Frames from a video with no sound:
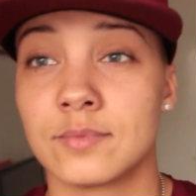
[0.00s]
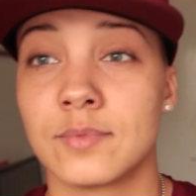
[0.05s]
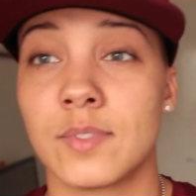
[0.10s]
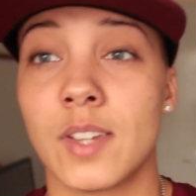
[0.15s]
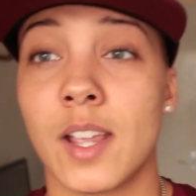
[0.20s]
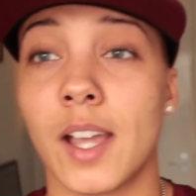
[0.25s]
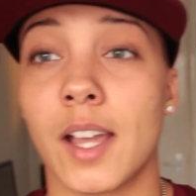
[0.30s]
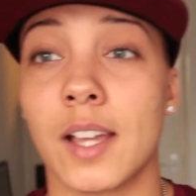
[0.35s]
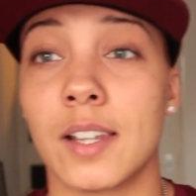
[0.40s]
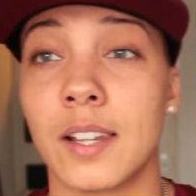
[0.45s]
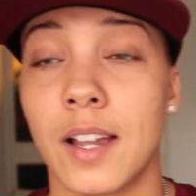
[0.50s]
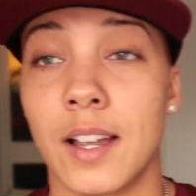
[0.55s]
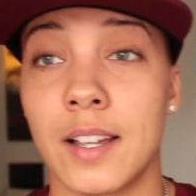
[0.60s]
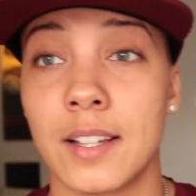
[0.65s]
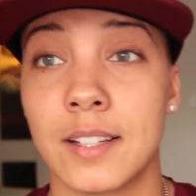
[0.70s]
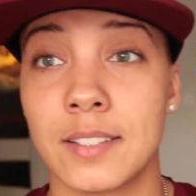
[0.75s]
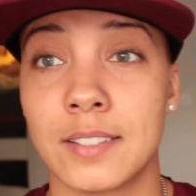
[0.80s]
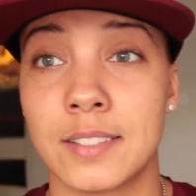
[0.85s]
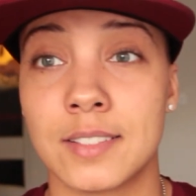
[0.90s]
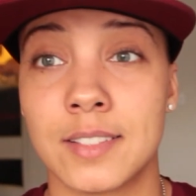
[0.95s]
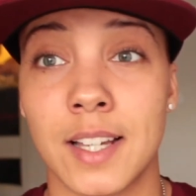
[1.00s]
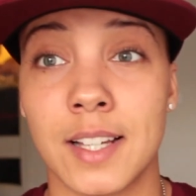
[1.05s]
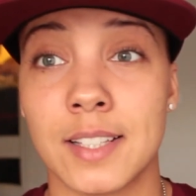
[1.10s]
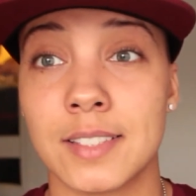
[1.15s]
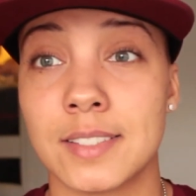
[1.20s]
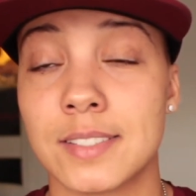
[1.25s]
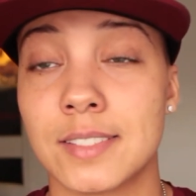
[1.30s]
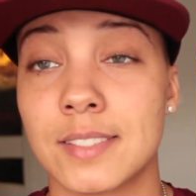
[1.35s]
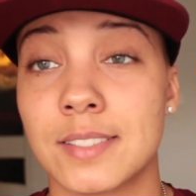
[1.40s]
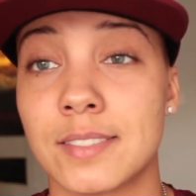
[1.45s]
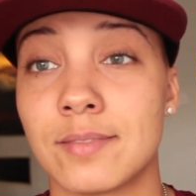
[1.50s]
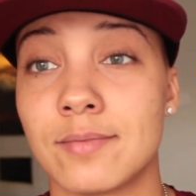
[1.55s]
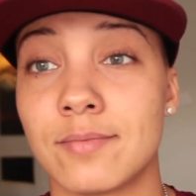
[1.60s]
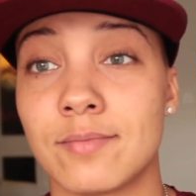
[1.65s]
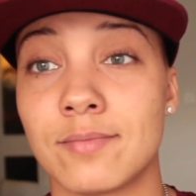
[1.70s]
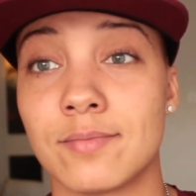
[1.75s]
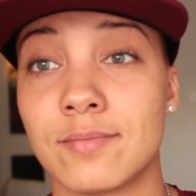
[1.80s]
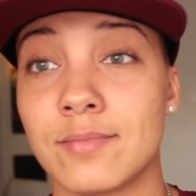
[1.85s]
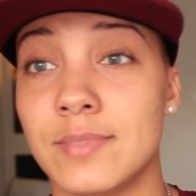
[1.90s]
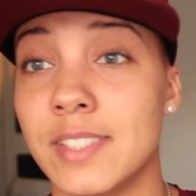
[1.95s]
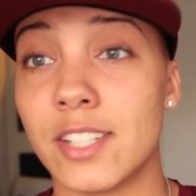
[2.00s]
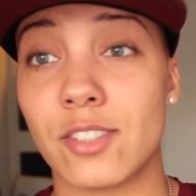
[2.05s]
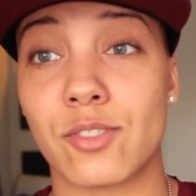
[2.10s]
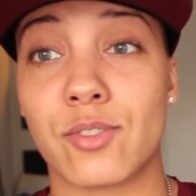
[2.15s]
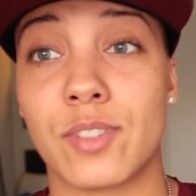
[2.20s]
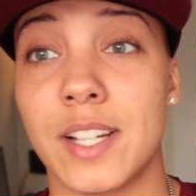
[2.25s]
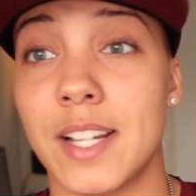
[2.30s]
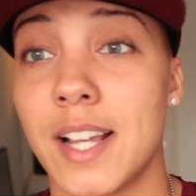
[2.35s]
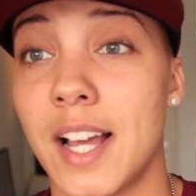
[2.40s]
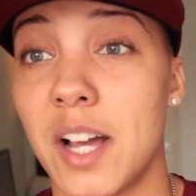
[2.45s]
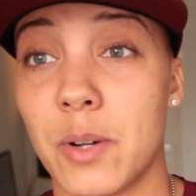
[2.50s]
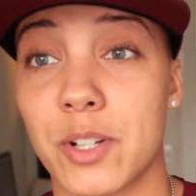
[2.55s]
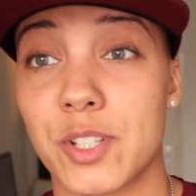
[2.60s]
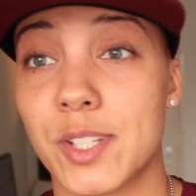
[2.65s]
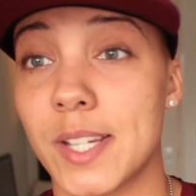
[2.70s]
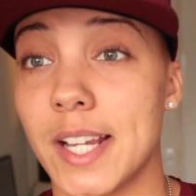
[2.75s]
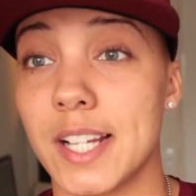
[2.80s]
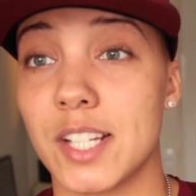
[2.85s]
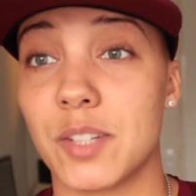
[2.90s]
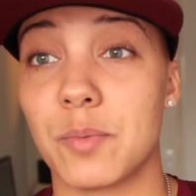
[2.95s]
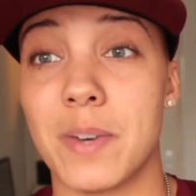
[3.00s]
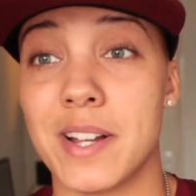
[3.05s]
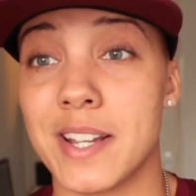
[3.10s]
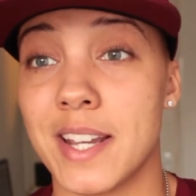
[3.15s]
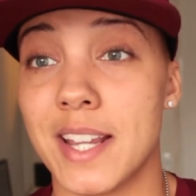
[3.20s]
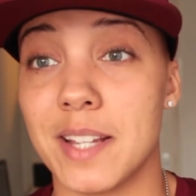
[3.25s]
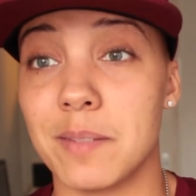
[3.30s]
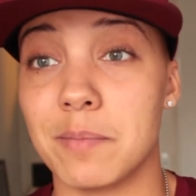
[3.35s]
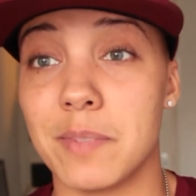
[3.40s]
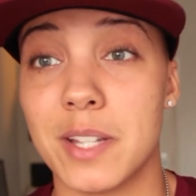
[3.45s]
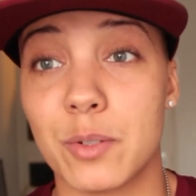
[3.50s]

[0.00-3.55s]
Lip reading: yeah, like that's literally how I changed my name.